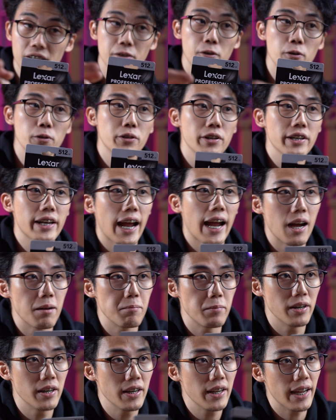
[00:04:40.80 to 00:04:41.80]
an older
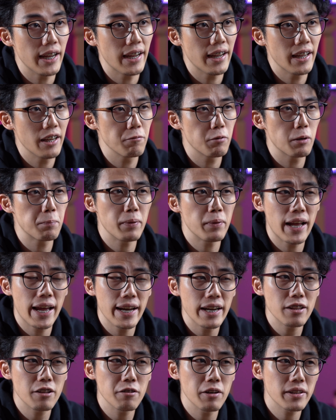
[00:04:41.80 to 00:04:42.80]
camera, and we're planning to
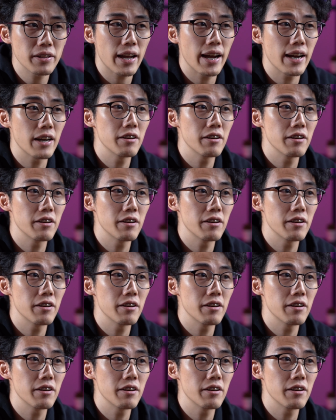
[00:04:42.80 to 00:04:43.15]
retire it